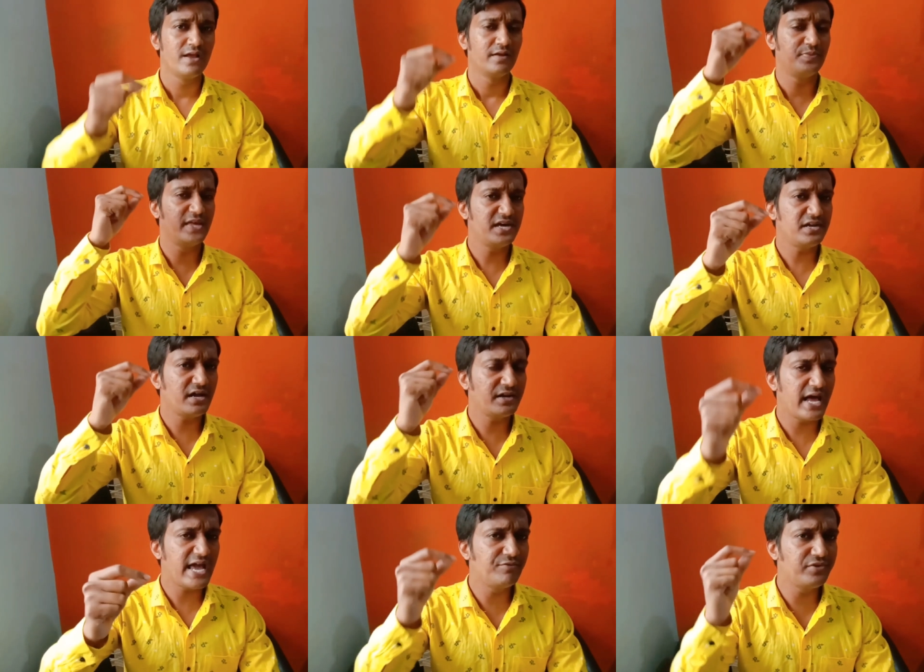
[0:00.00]
there
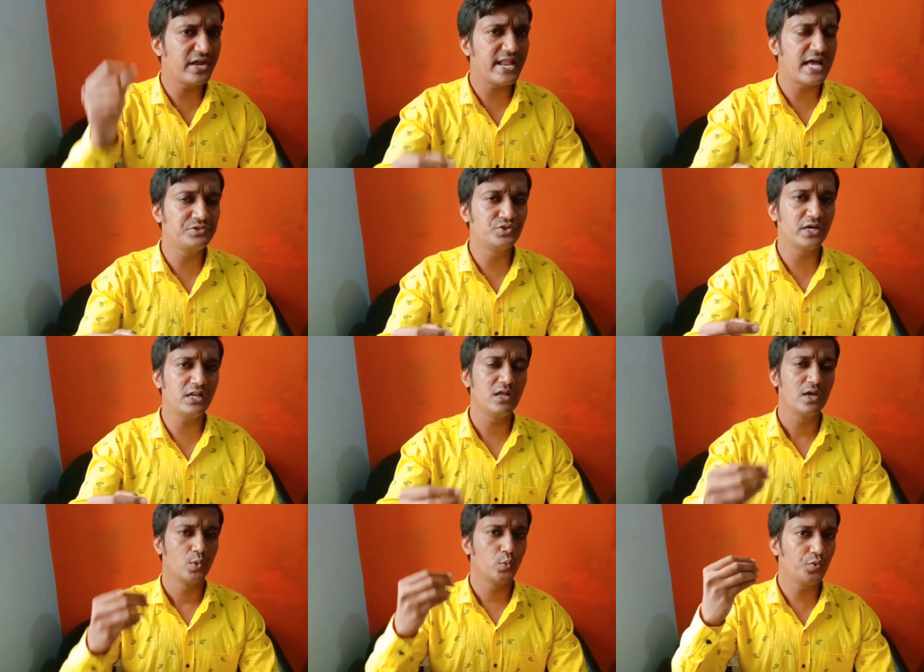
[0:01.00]
arrived an angel
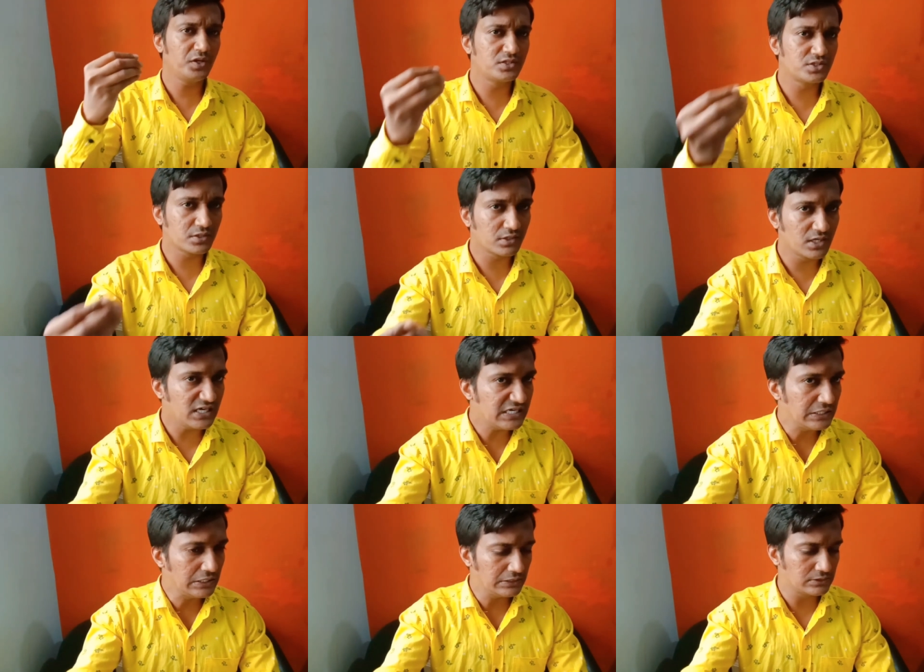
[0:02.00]
with
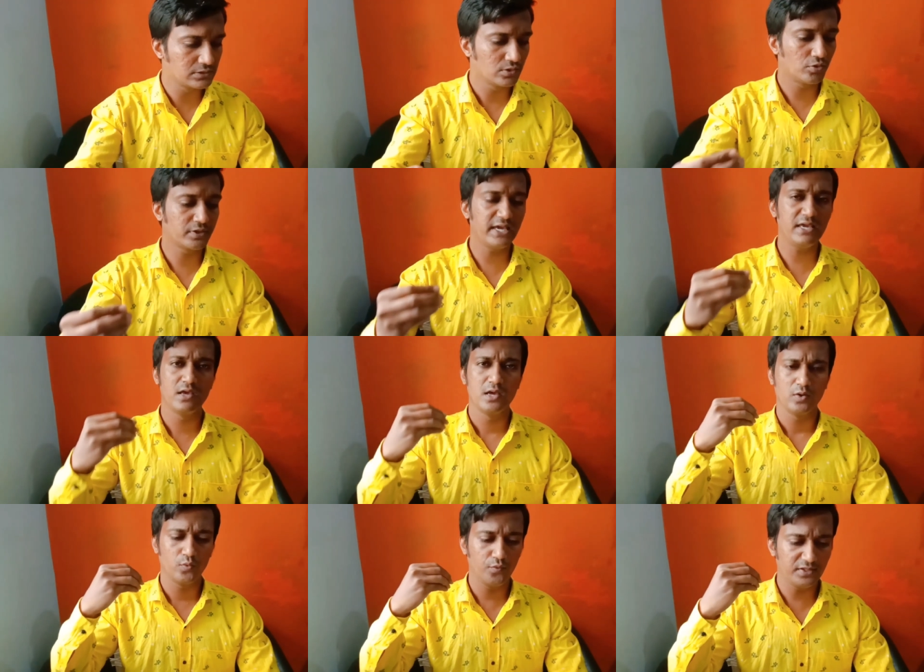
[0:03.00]
keys, okay,
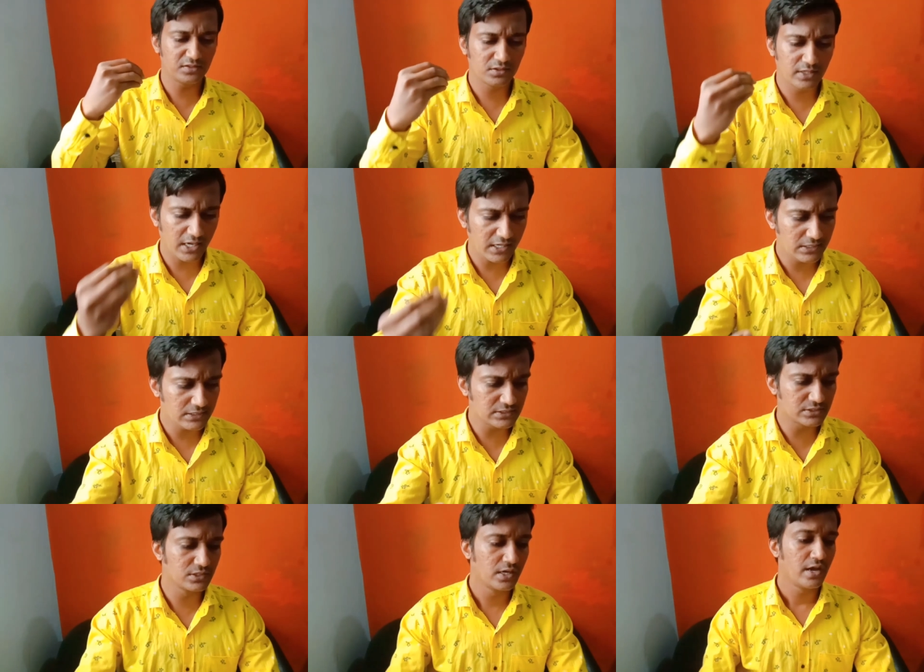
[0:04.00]
with
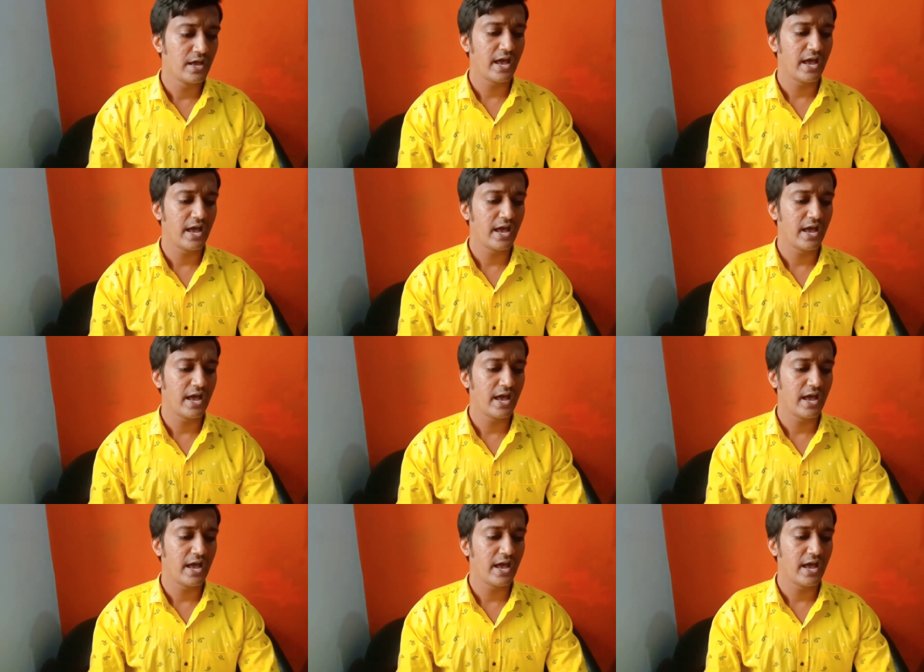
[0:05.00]
keys,